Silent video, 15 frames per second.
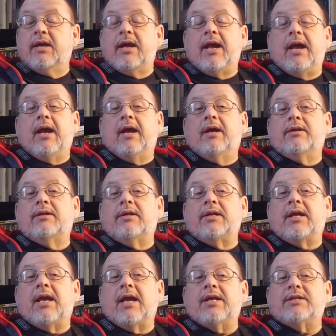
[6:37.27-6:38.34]
And in the
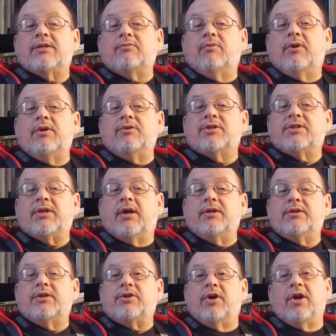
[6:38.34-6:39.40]
case where you start
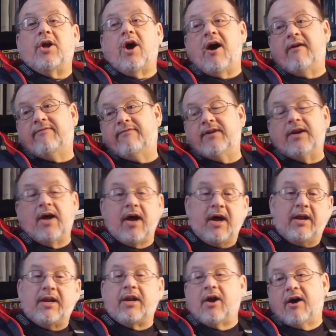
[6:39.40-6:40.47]
to turn it off and
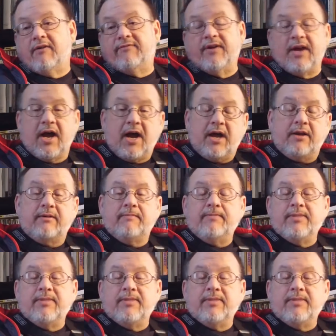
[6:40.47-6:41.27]
on and off and on,